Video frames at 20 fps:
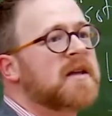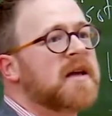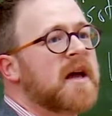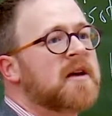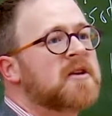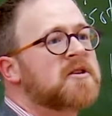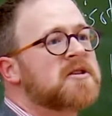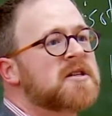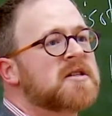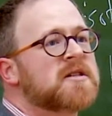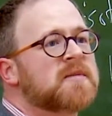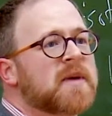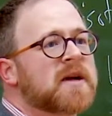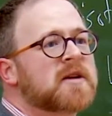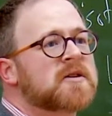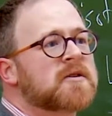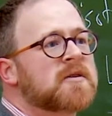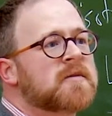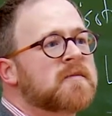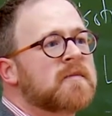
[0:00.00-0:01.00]
the energy
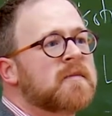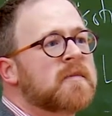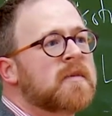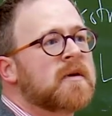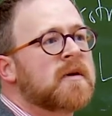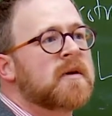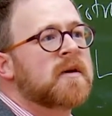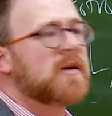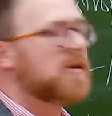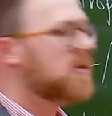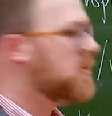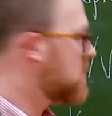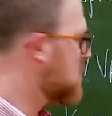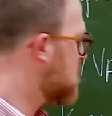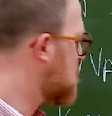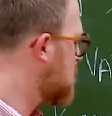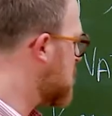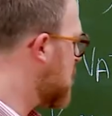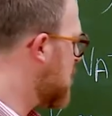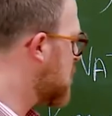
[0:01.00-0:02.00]
spectrum. You
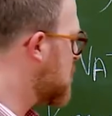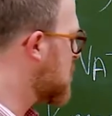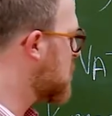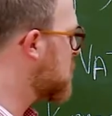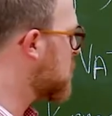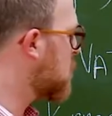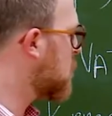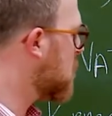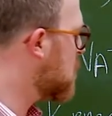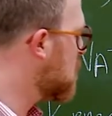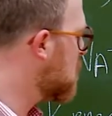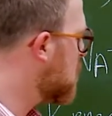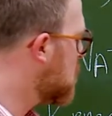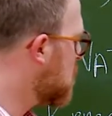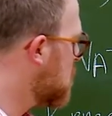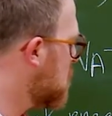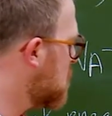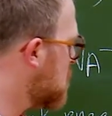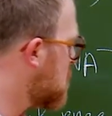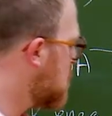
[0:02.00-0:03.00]
just take this formula.
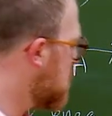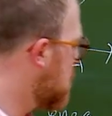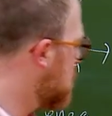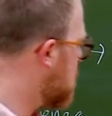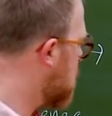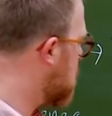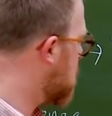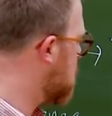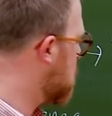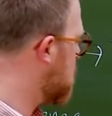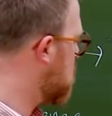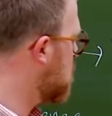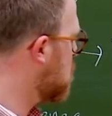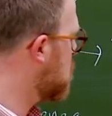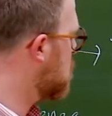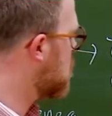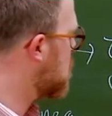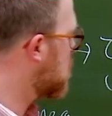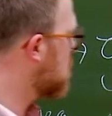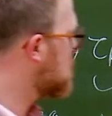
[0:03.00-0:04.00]
You see that
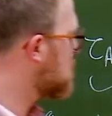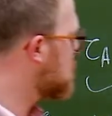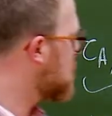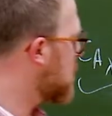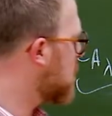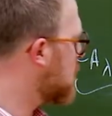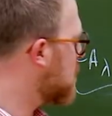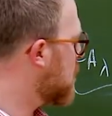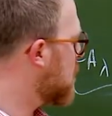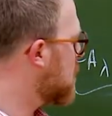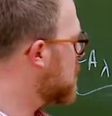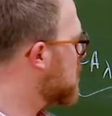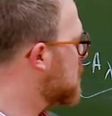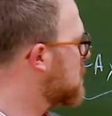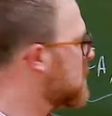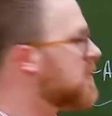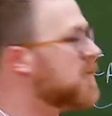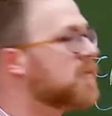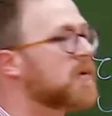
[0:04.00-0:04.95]
U goes like lambda to the